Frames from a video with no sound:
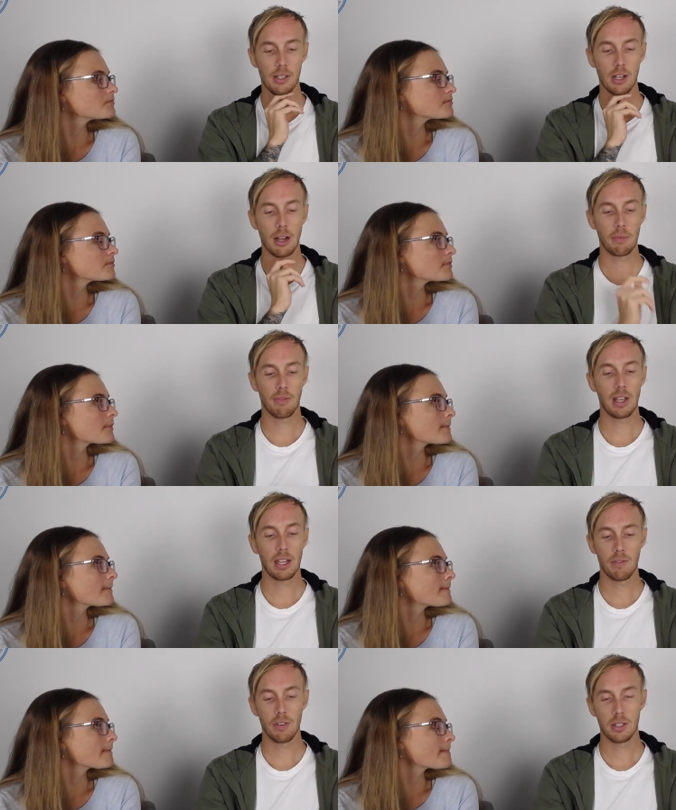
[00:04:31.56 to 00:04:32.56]
Speaker 1: type of thing,
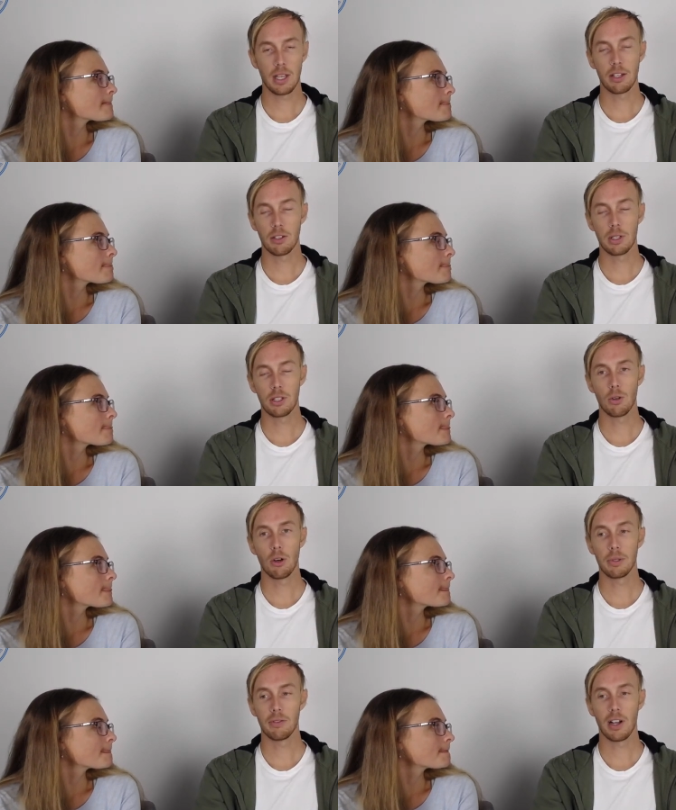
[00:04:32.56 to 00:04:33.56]
if you're saying doing two
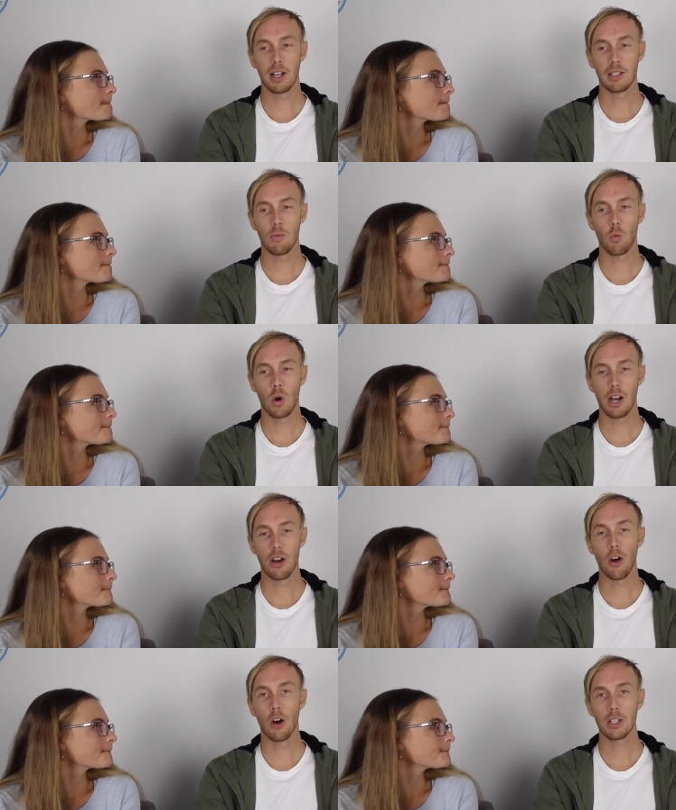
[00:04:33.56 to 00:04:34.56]
Optifast and one
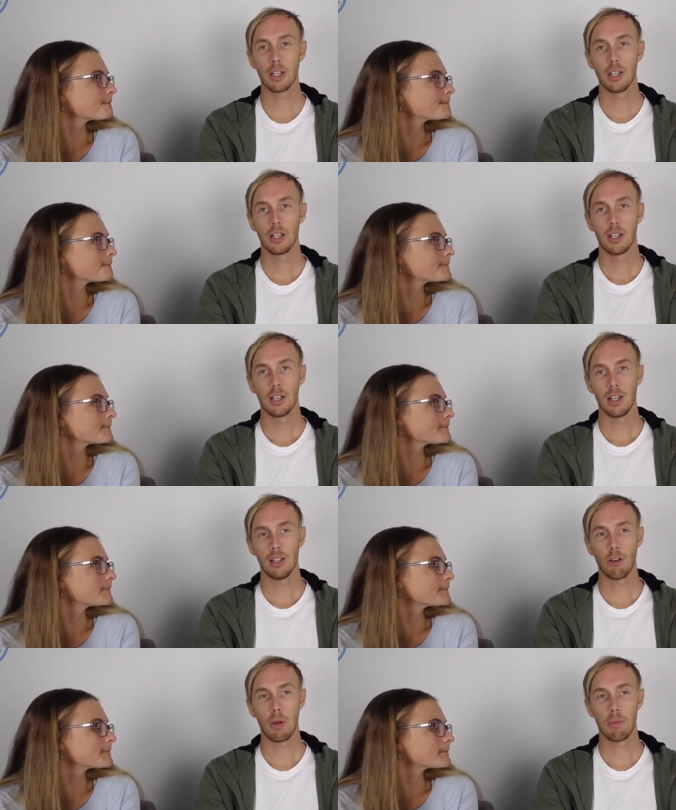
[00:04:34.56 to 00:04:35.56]
not, a
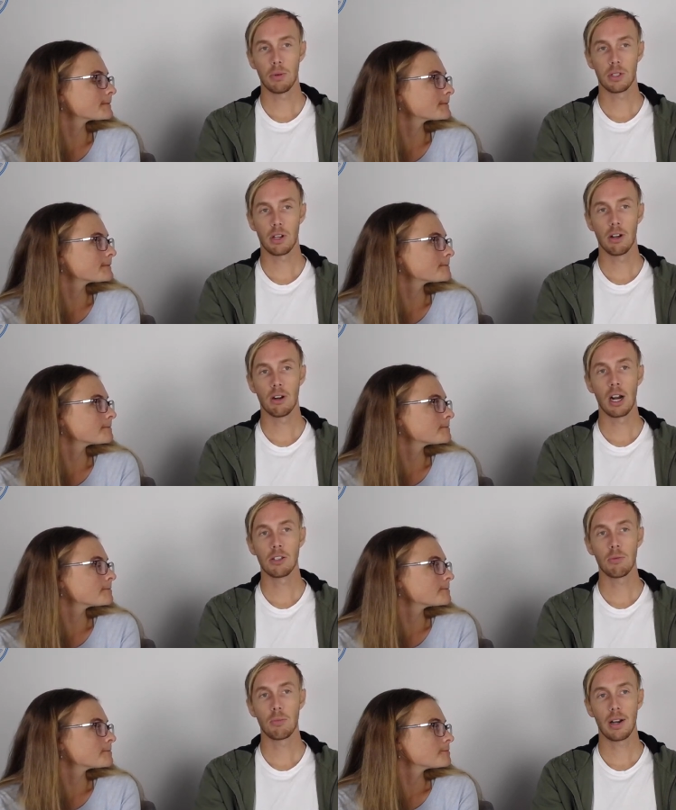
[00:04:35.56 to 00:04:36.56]
lot of people just go, all right,
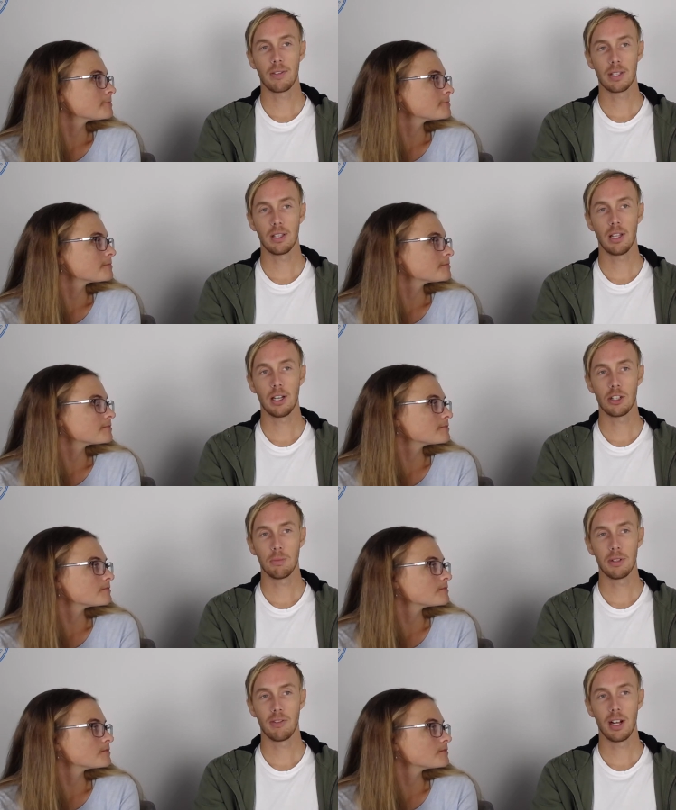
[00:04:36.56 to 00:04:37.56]
do breakfast and lunch
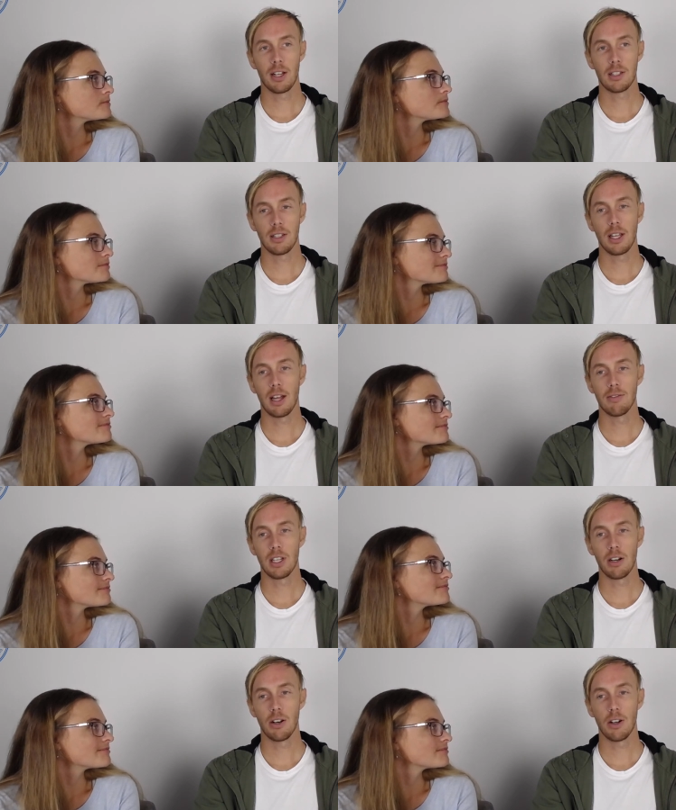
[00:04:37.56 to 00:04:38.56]
off fast and then have
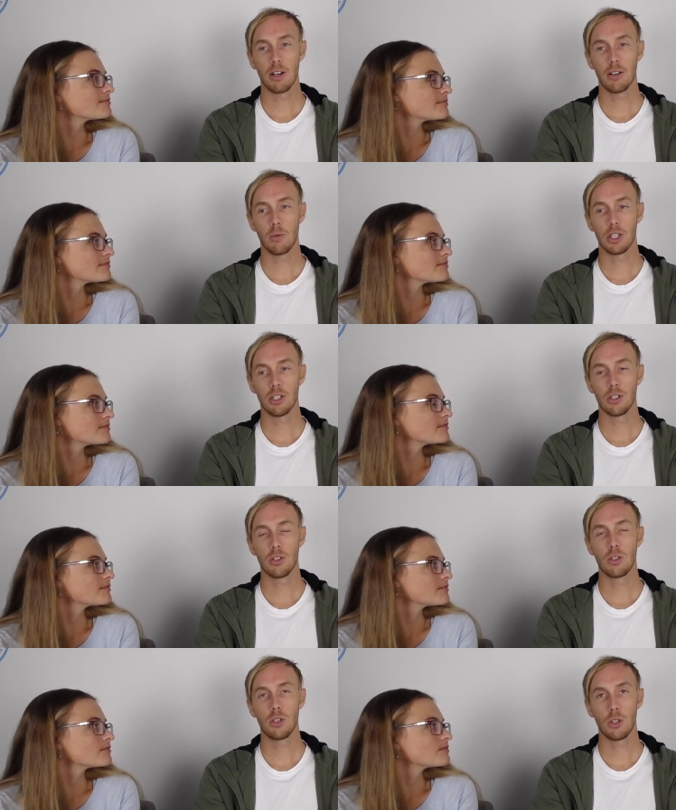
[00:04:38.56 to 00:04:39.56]
dinner not, which is
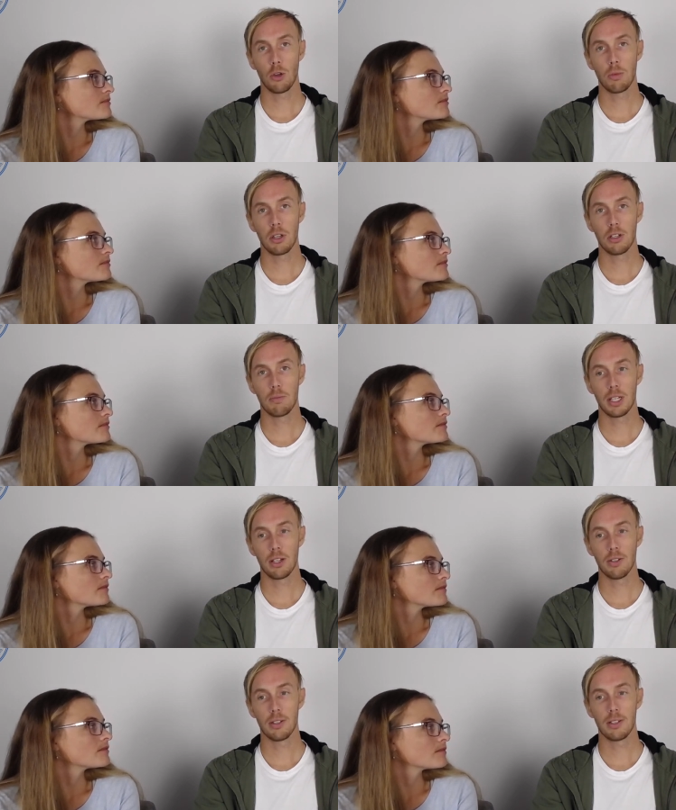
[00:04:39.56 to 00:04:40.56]
stupid
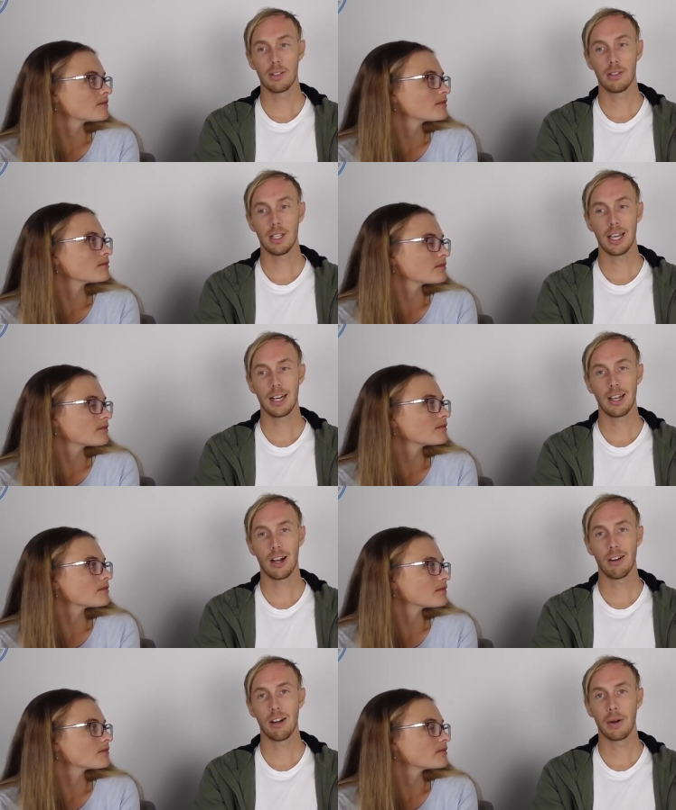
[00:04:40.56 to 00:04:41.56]
because you're getting
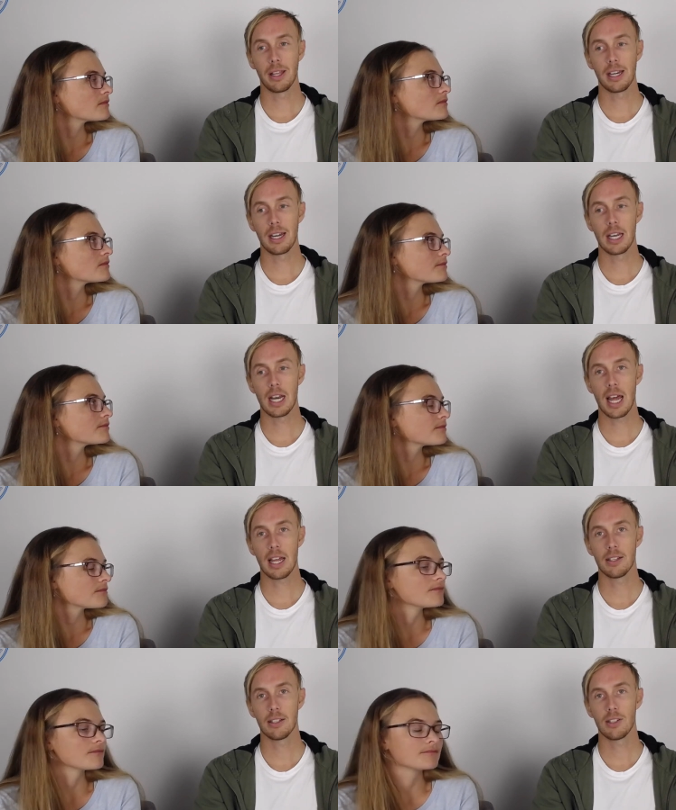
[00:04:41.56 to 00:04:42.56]
hungry by the end of the
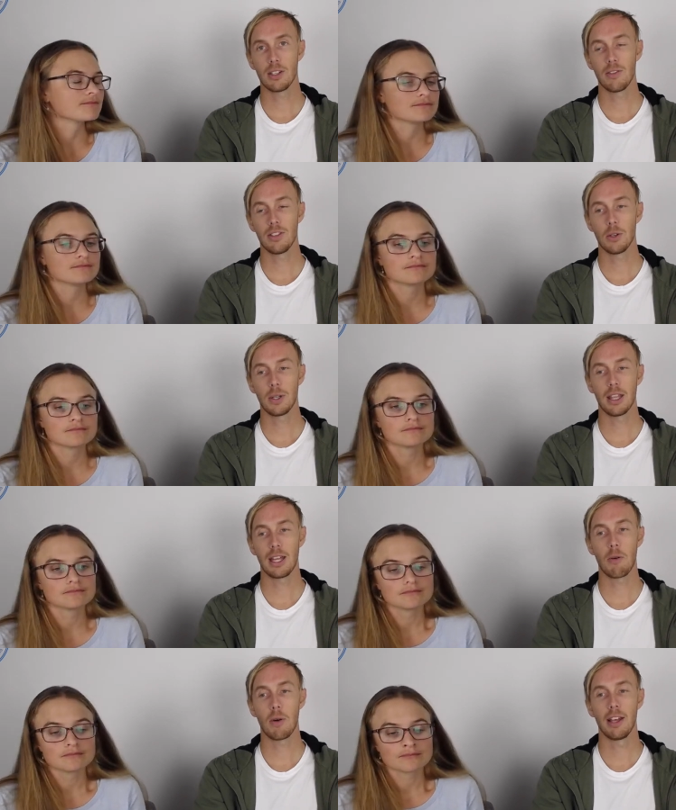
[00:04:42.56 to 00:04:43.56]
day. Mm. So if you're doing it
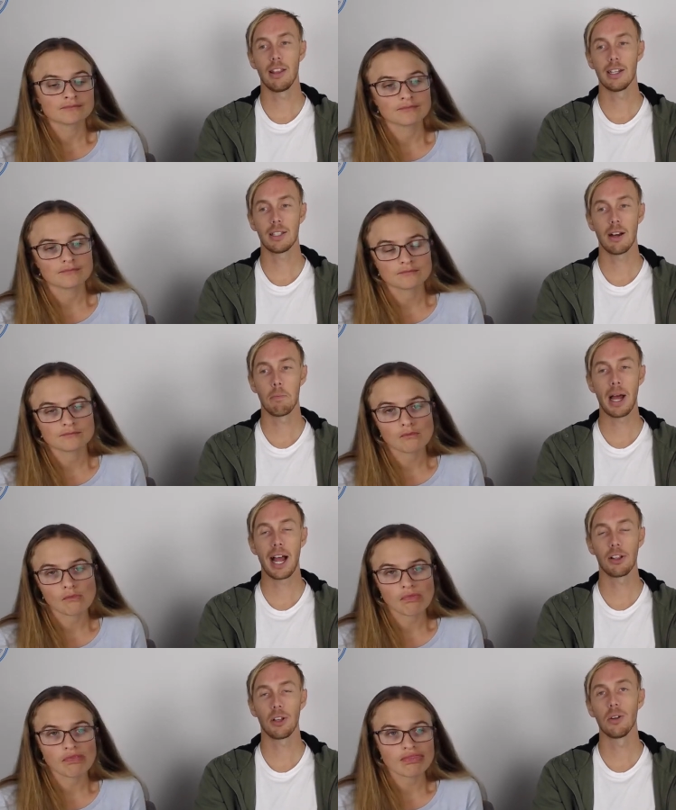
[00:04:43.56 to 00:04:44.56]
that way, they're just going to
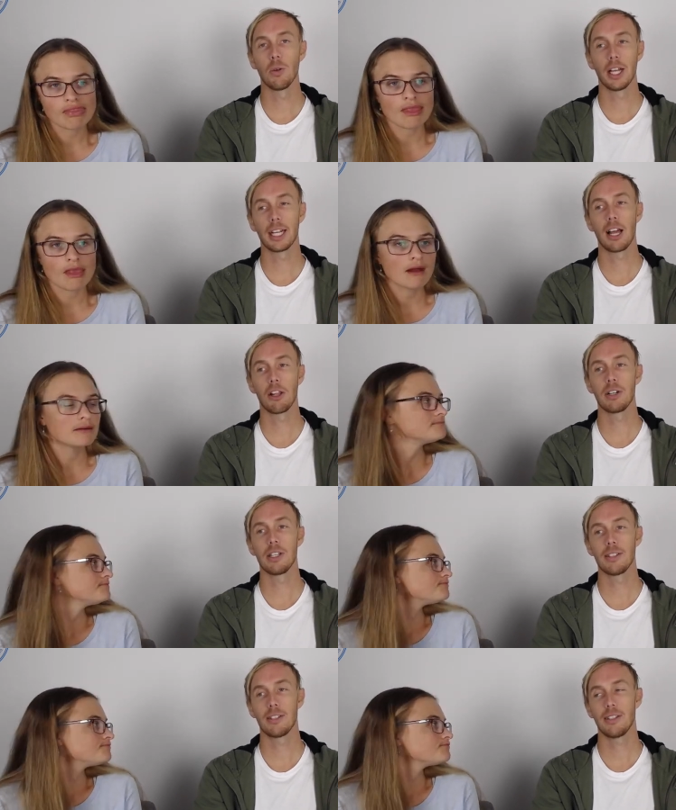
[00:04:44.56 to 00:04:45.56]
backload all their
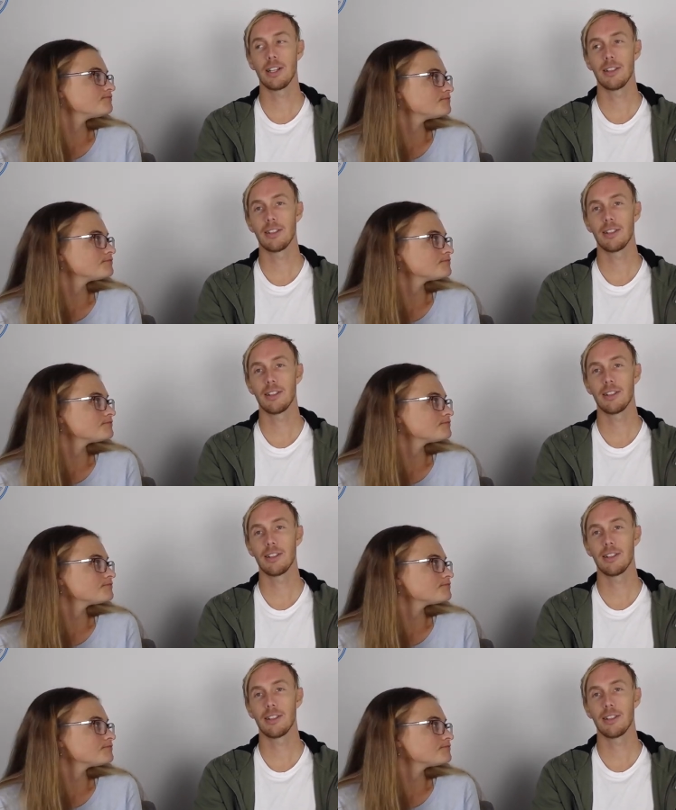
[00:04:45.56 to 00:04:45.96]
calories at